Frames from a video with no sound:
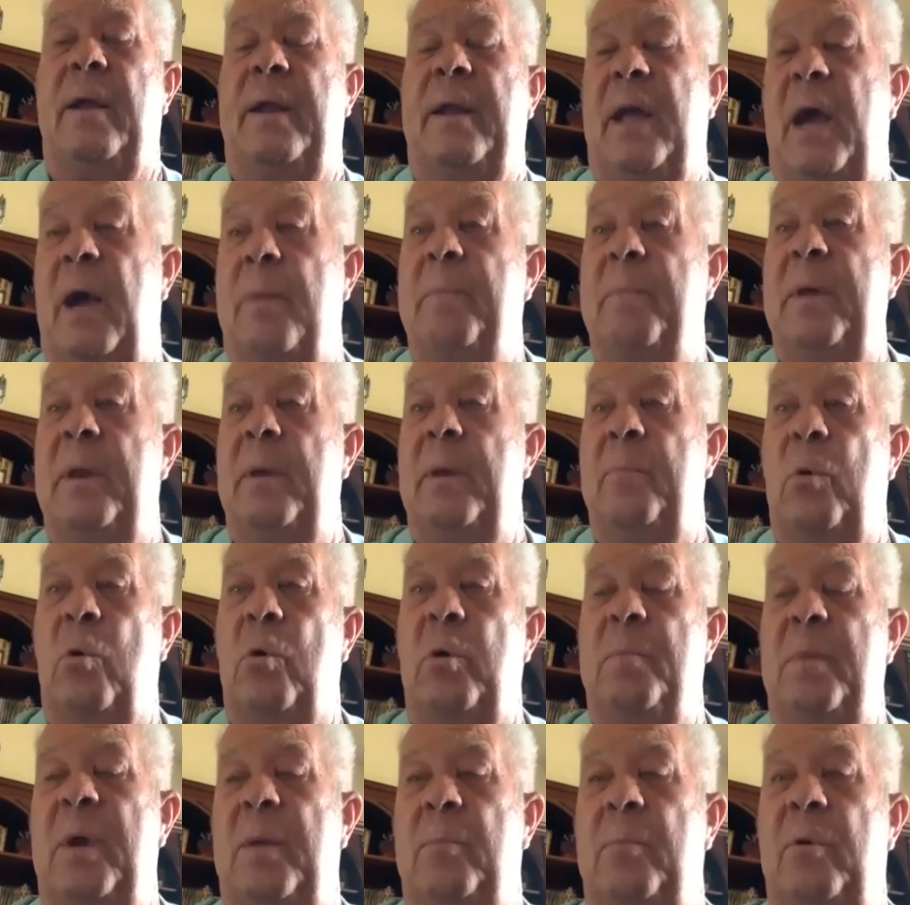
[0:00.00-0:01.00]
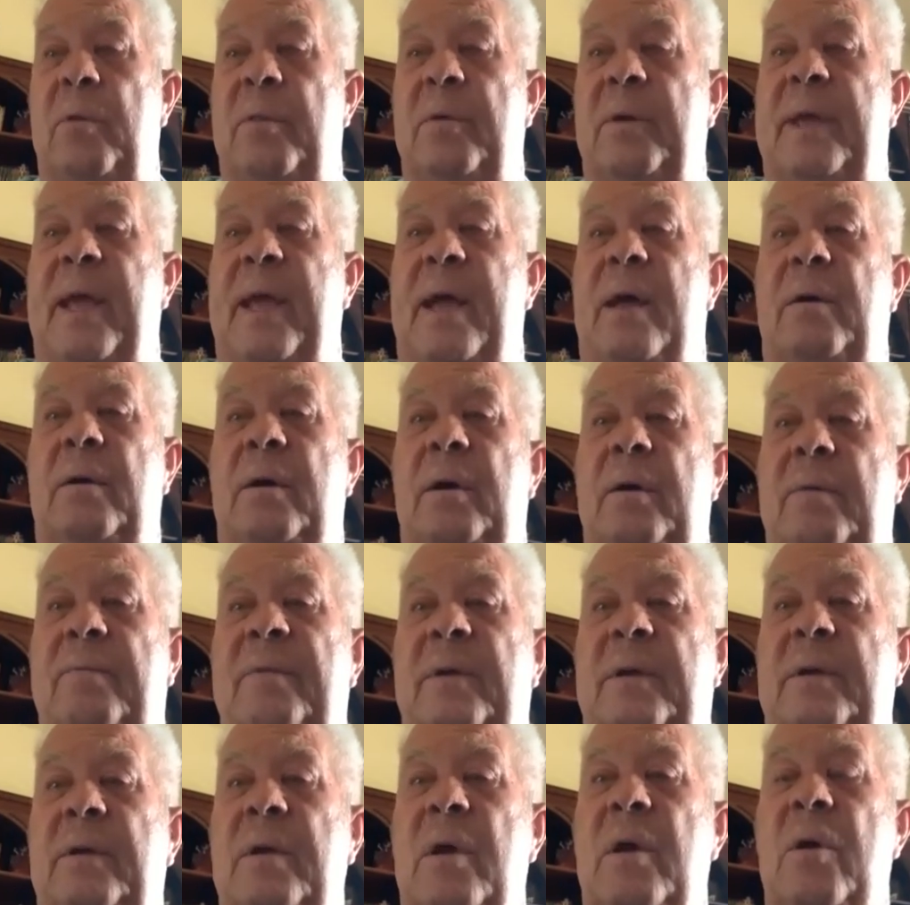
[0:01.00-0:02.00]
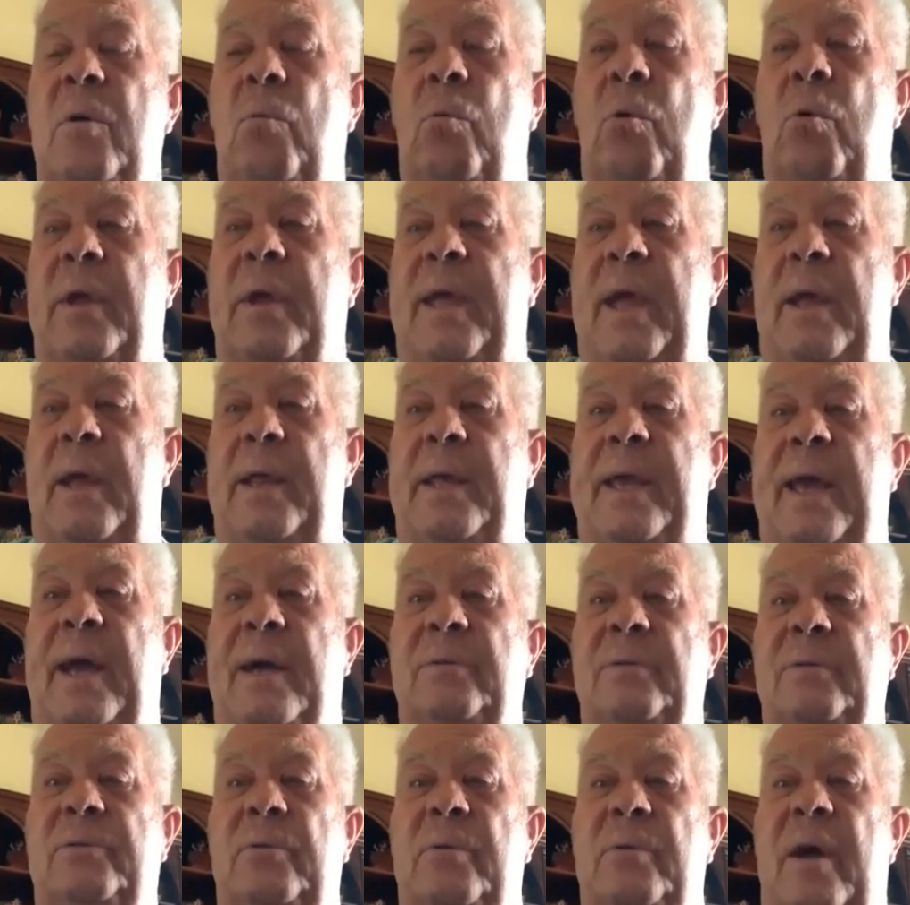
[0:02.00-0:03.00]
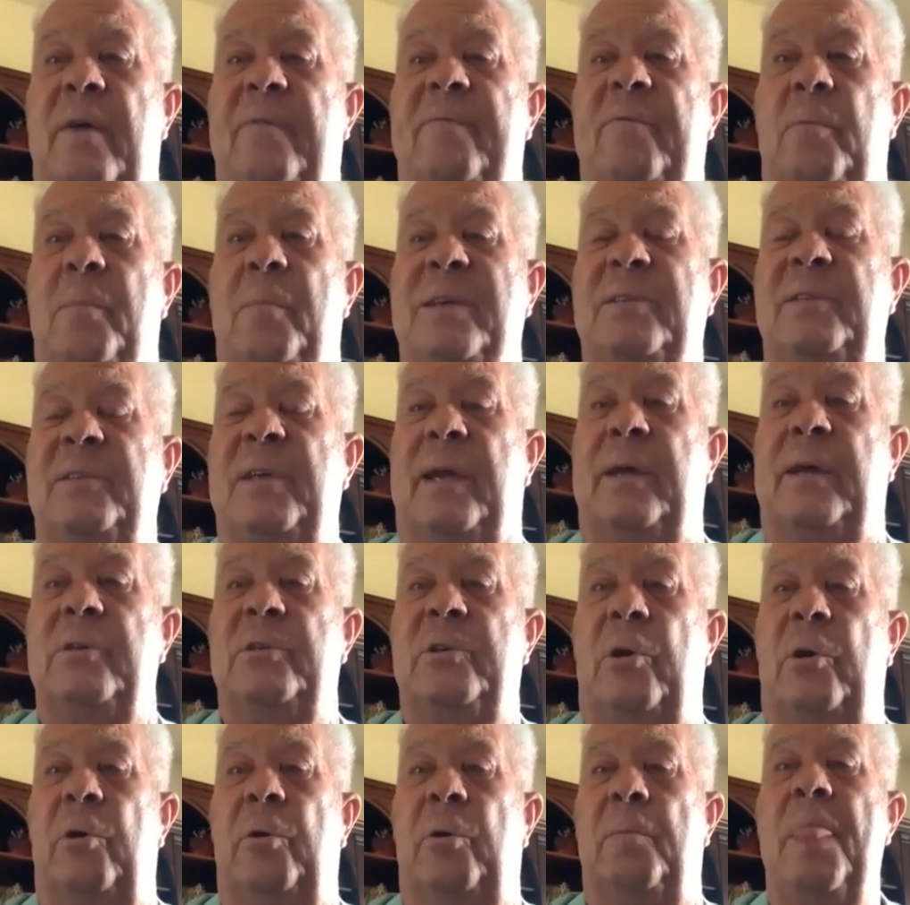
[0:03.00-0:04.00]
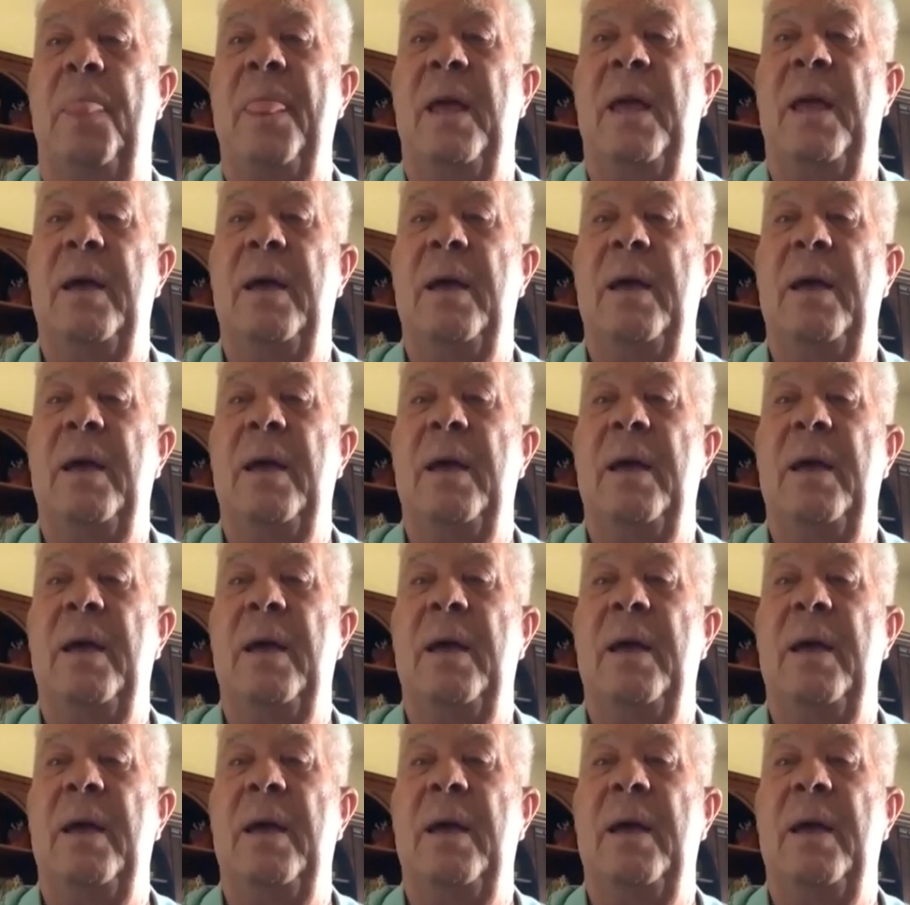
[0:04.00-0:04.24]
I've been a board member of the Warrick County Council now for my second term.